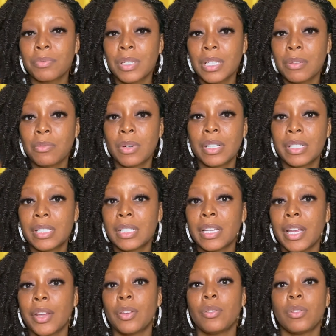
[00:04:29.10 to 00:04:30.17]
really want to
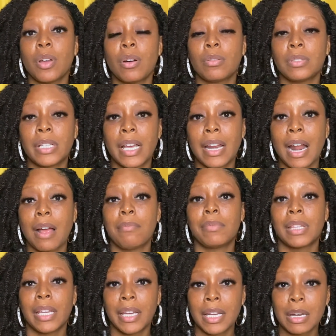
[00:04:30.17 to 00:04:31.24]
let you know that I'm
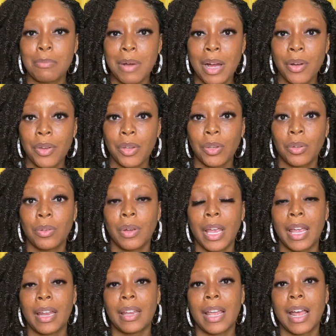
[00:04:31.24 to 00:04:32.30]
thinking about you
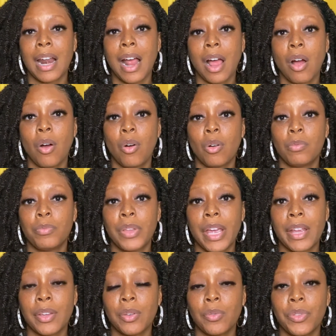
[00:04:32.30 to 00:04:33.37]
and that I hope
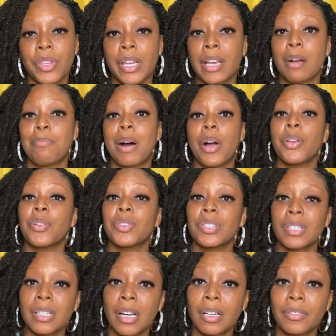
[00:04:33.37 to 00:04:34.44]
that you think about
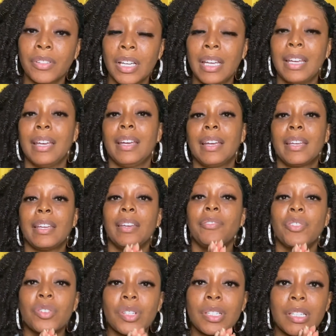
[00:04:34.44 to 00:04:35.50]
yourself. Give
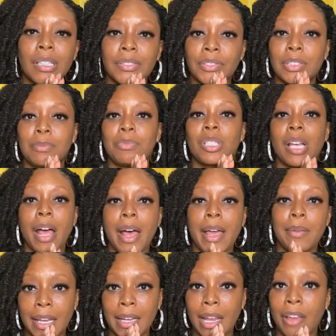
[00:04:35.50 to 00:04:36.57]
yourself some
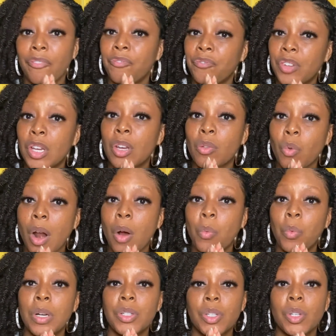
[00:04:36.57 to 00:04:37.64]
time and figure out
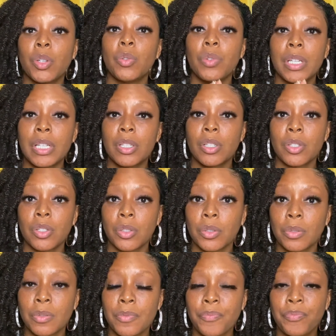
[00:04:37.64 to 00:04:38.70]
what do you need to
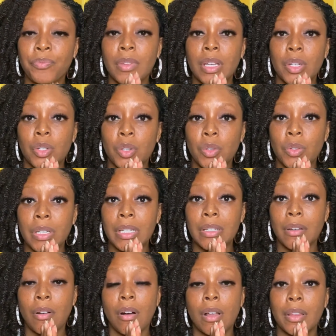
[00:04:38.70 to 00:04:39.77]
do. Do you need to
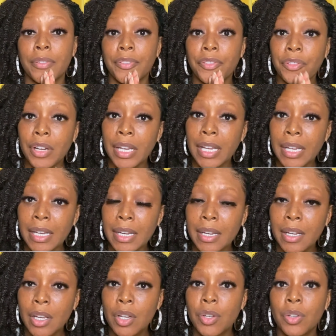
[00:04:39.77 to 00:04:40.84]
call a
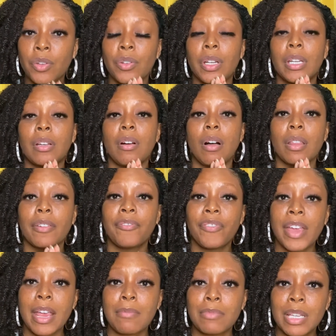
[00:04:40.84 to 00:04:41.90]
friend? Do you need to call a
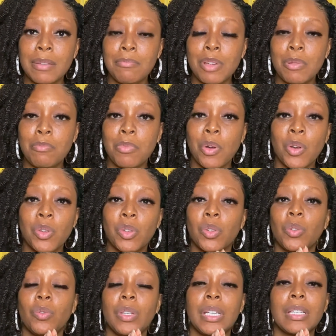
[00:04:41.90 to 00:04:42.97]
family member? Do
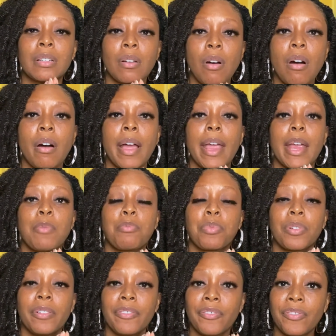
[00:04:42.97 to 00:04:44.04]
you need to call a
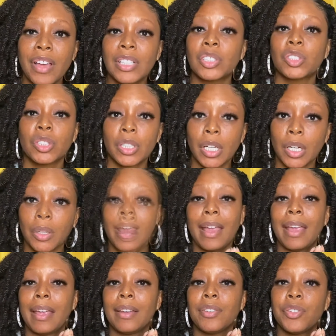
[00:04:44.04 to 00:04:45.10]
professional?
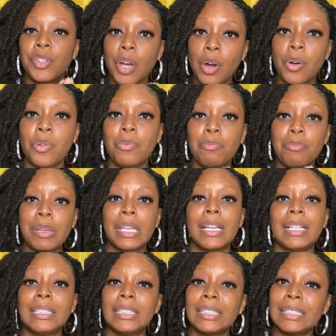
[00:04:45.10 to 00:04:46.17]
And don't be
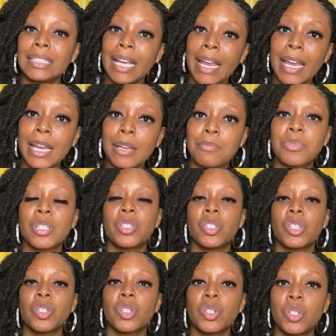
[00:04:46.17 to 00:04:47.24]
ashamed.
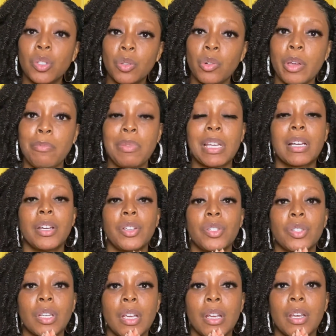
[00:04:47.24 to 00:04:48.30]
Just do it
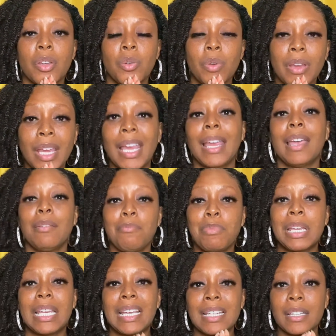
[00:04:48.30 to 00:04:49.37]
because you can't
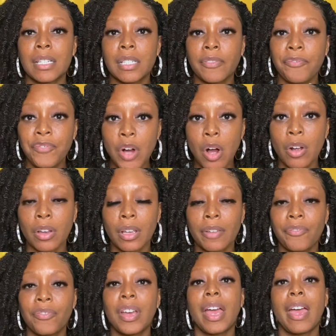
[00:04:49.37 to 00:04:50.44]
be in this funk
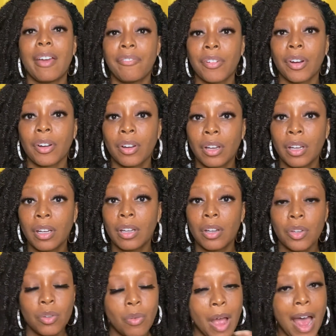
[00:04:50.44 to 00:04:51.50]
forever.
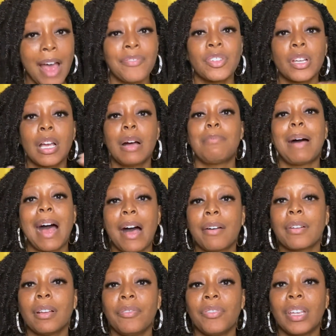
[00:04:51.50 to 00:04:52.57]
You have to come out
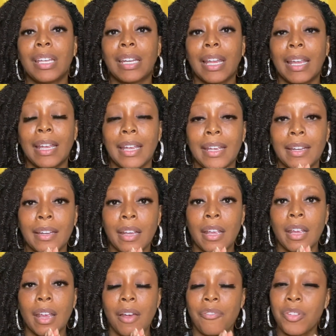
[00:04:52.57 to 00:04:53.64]
of it. And
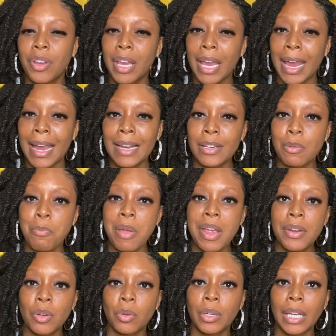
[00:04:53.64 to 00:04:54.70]
if you can't
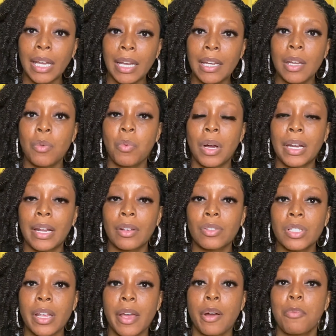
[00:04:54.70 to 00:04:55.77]
depend on anyone else
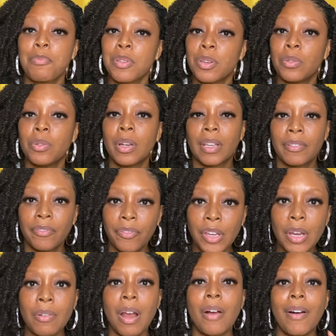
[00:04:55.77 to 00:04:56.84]
to help you,
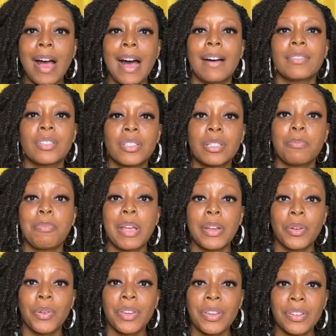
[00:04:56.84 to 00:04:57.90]
figure out how to
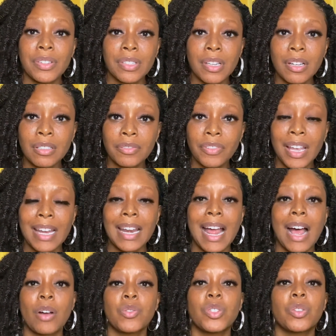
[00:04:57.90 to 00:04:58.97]
depend on yourself and
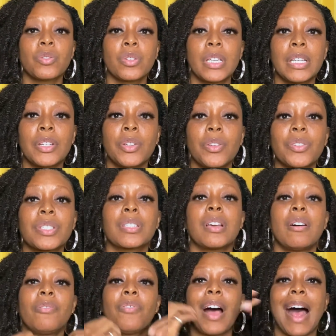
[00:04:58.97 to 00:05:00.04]
how to get
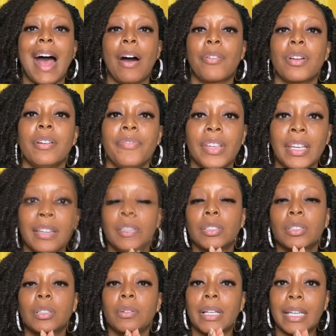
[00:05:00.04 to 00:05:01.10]
yourself out of it.
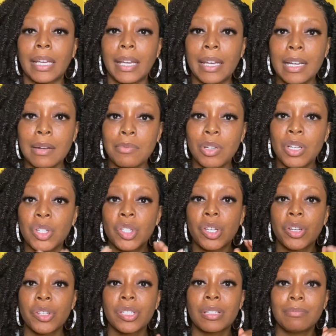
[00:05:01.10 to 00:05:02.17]
So again, I'm going to share
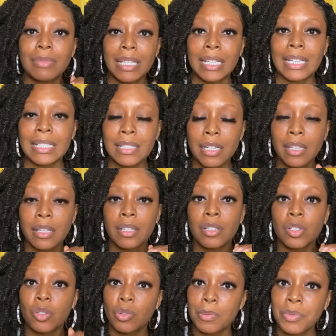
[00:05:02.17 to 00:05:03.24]
some links in the
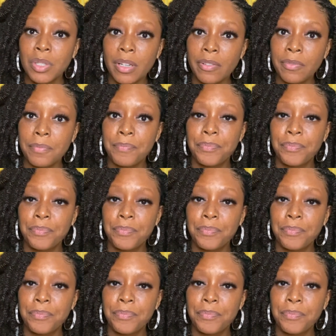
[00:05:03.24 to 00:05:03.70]
description,